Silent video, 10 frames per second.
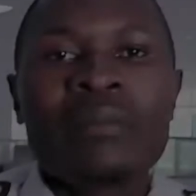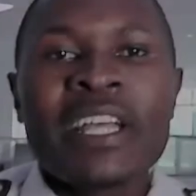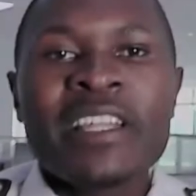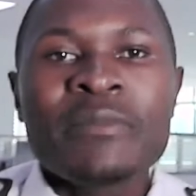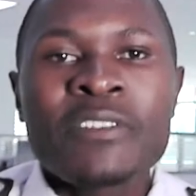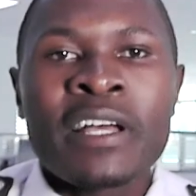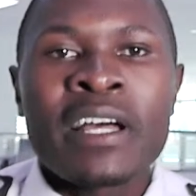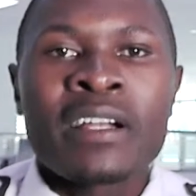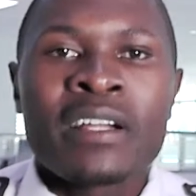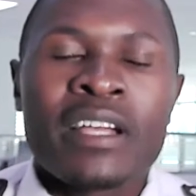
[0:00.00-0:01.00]
My names
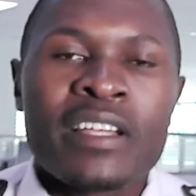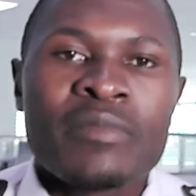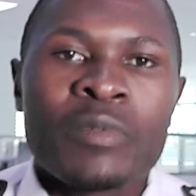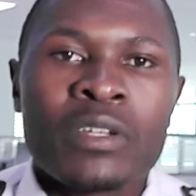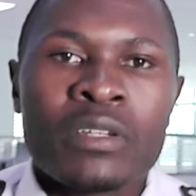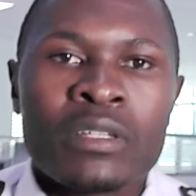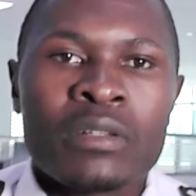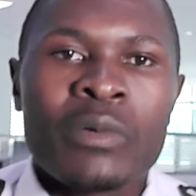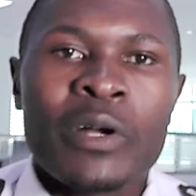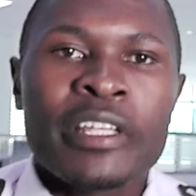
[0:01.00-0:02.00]
are Hezbon
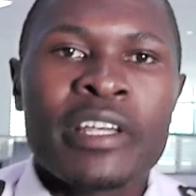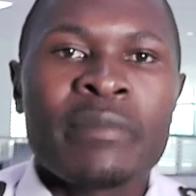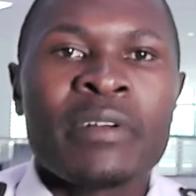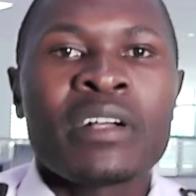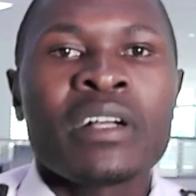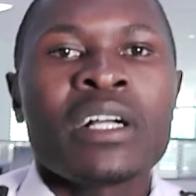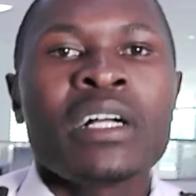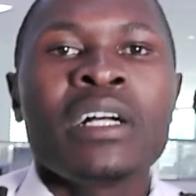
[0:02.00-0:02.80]
Wanyama,